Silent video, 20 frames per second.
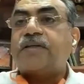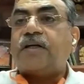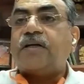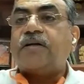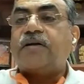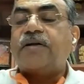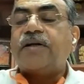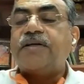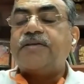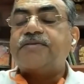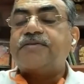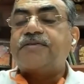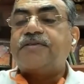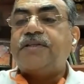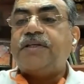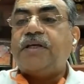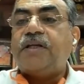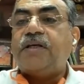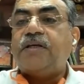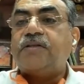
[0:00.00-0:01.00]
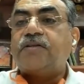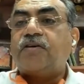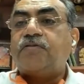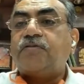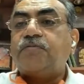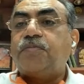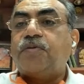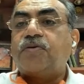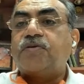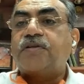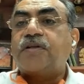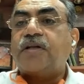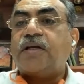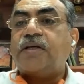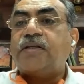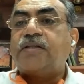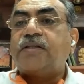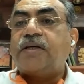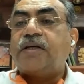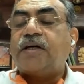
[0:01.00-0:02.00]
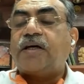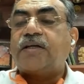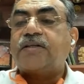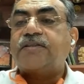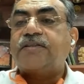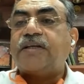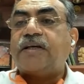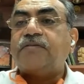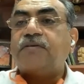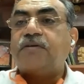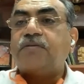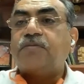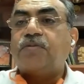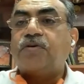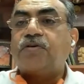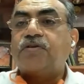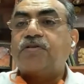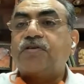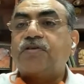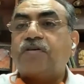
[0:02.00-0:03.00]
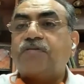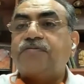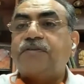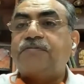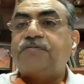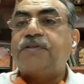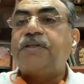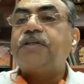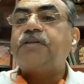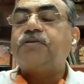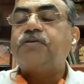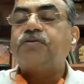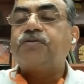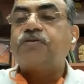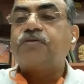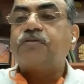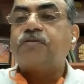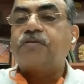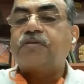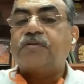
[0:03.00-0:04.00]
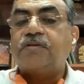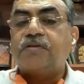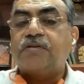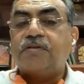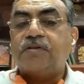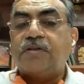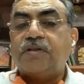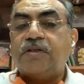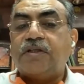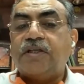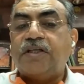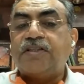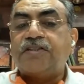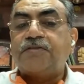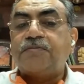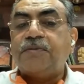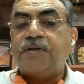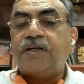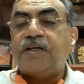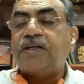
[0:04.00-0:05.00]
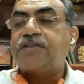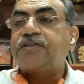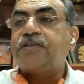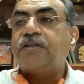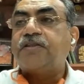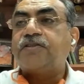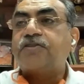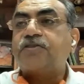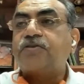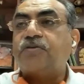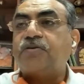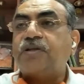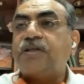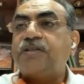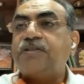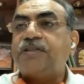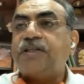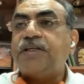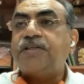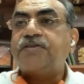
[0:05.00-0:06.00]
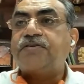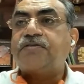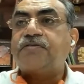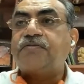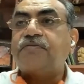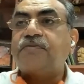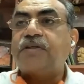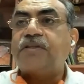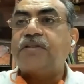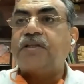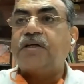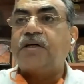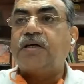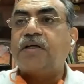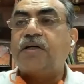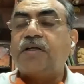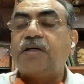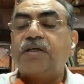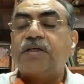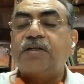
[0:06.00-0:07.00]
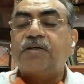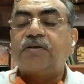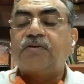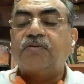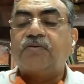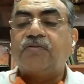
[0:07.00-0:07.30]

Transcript: Sunrays series of books, like they are 7 books of 52 inspirational stories each, with the